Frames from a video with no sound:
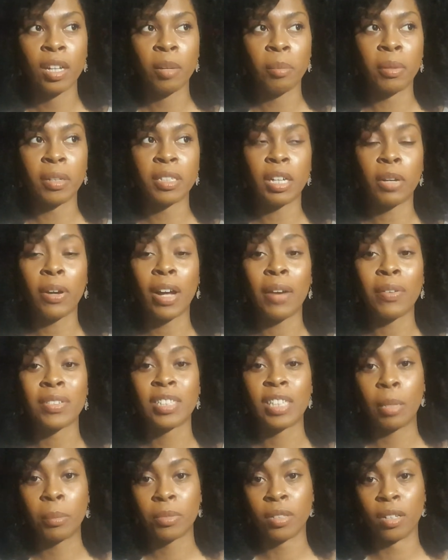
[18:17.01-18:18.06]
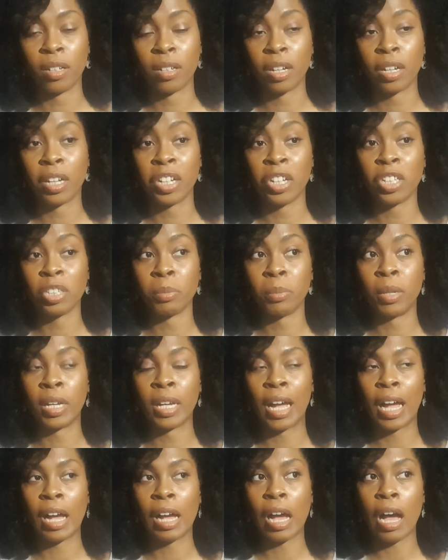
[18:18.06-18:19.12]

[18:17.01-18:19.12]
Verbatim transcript: but now I have Samsung I use my